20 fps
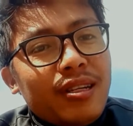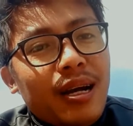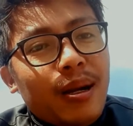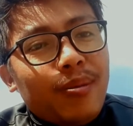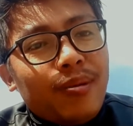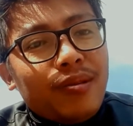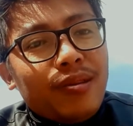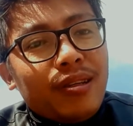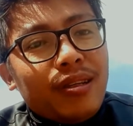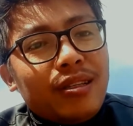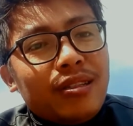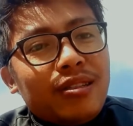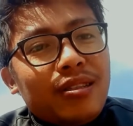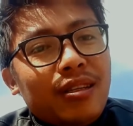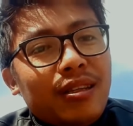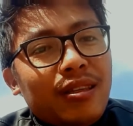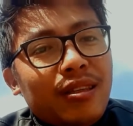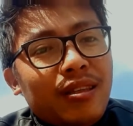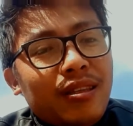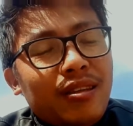After this
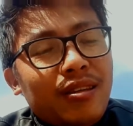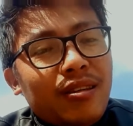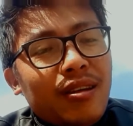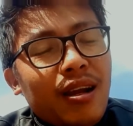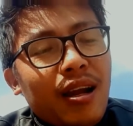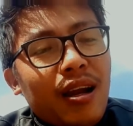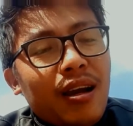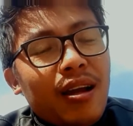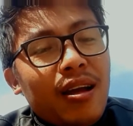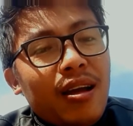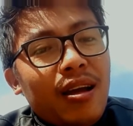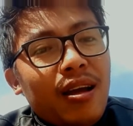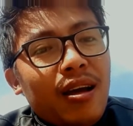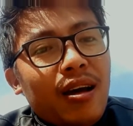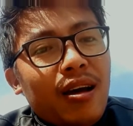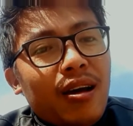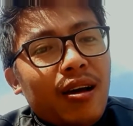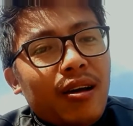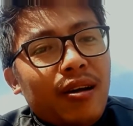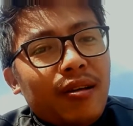there
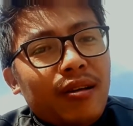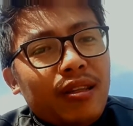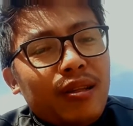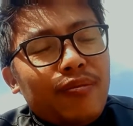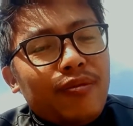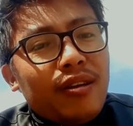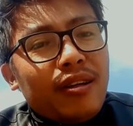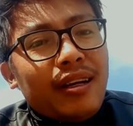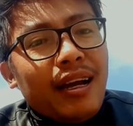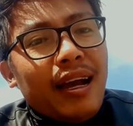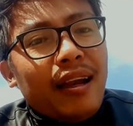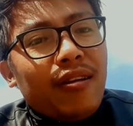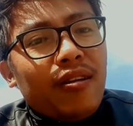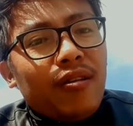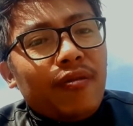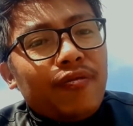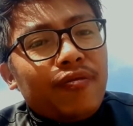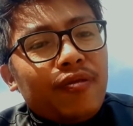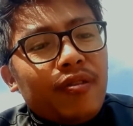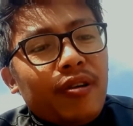are different kind
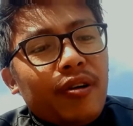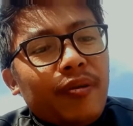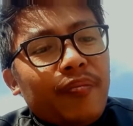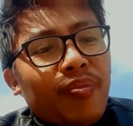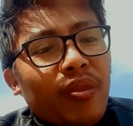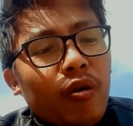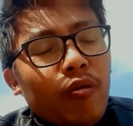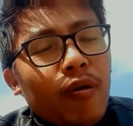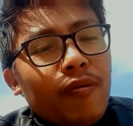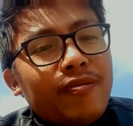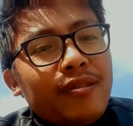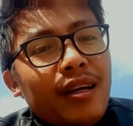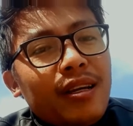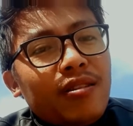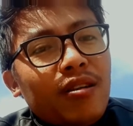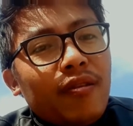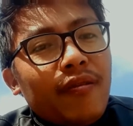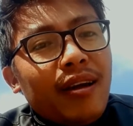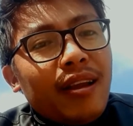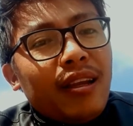of website
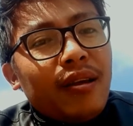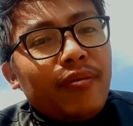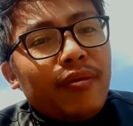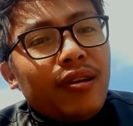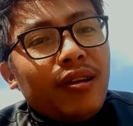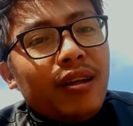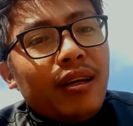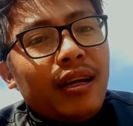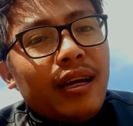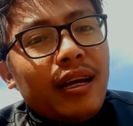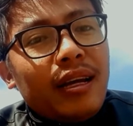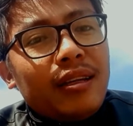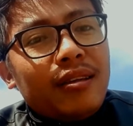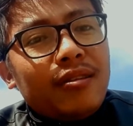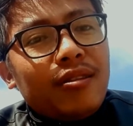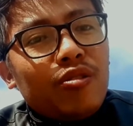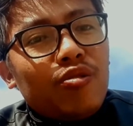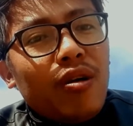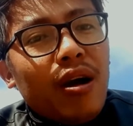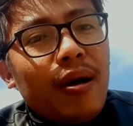available, and
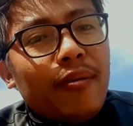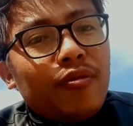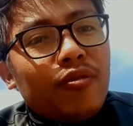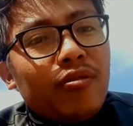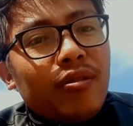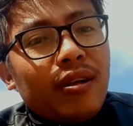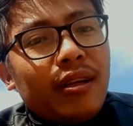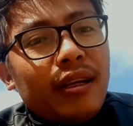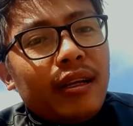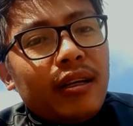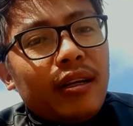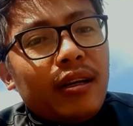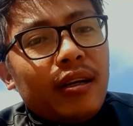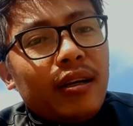you have to click